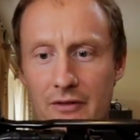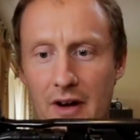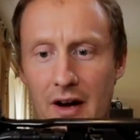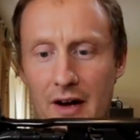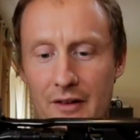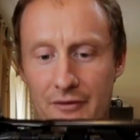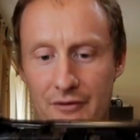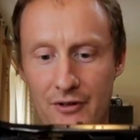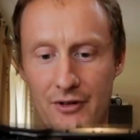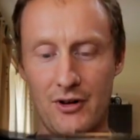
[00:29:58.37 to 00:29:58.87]

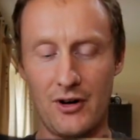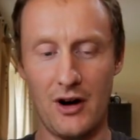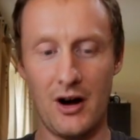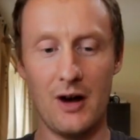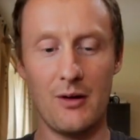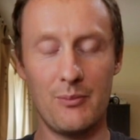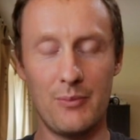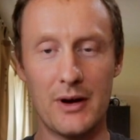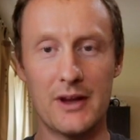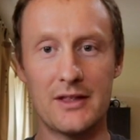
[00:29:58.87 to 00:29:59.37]
I forgot
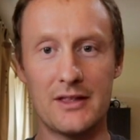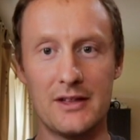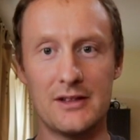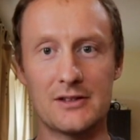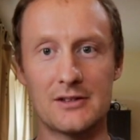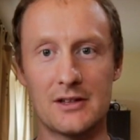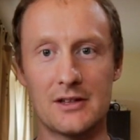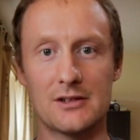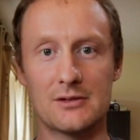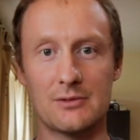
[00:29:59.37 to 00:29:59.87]
how big
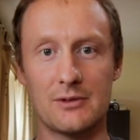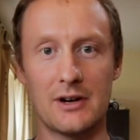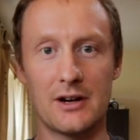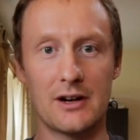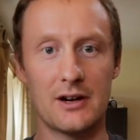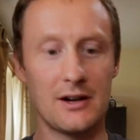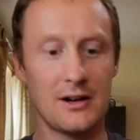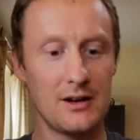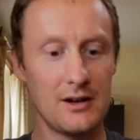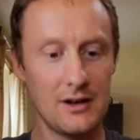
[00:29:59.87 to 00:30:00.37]
these things
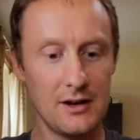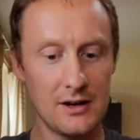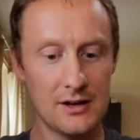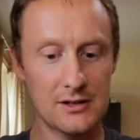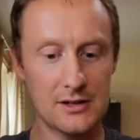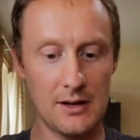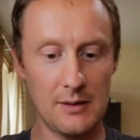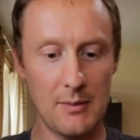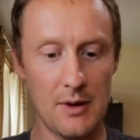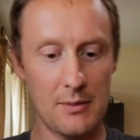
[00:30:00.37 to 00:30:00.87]
were."
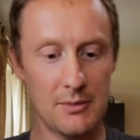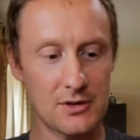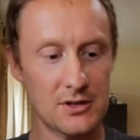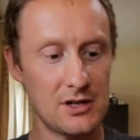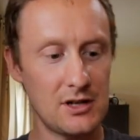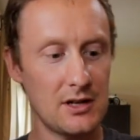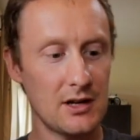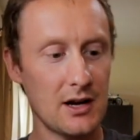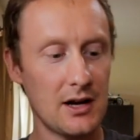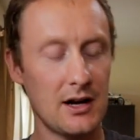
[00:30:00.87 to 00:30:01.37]
Because I remember
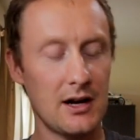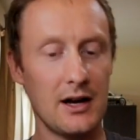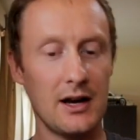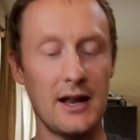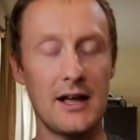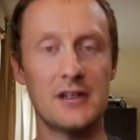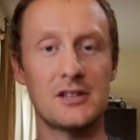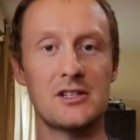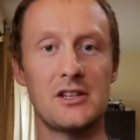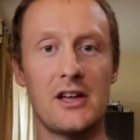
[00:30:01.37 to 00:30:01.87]
seeing an
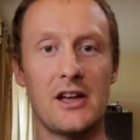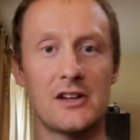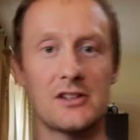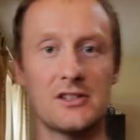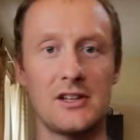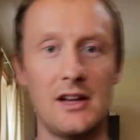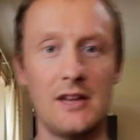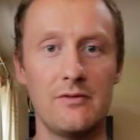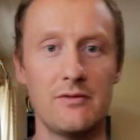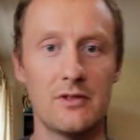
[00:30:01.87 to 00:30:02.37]

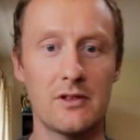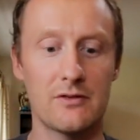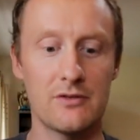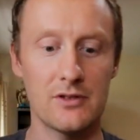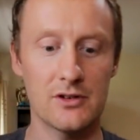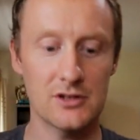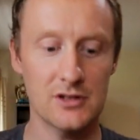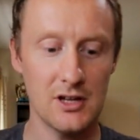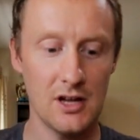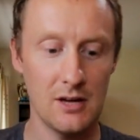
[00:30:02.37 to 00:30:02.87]
SCX10 for the
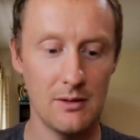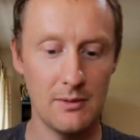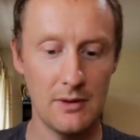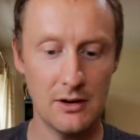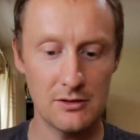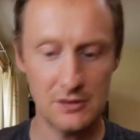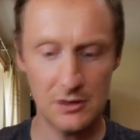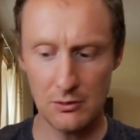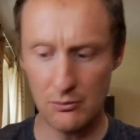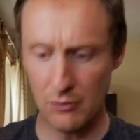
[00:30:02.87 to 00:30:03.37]
first time, and
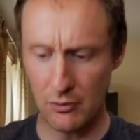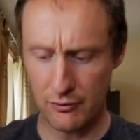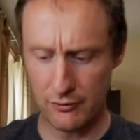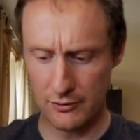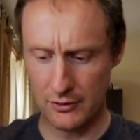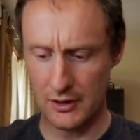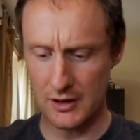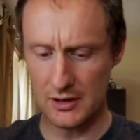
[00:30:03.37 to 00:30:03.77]
I was like, "Woof!